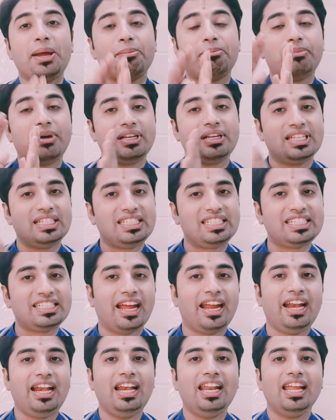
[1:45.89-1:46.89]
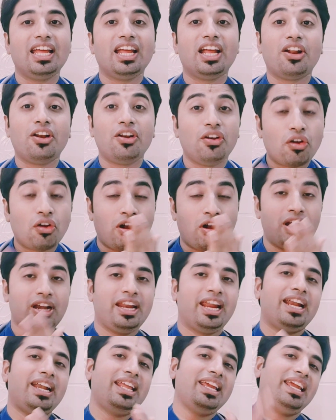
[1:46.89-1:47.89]
but the child not
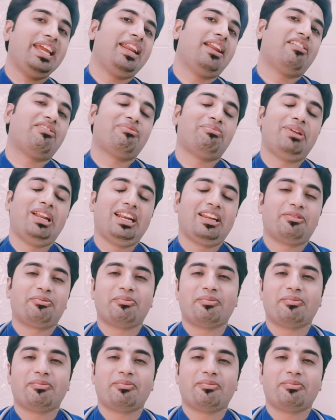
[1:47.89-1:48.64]
getting enough milk.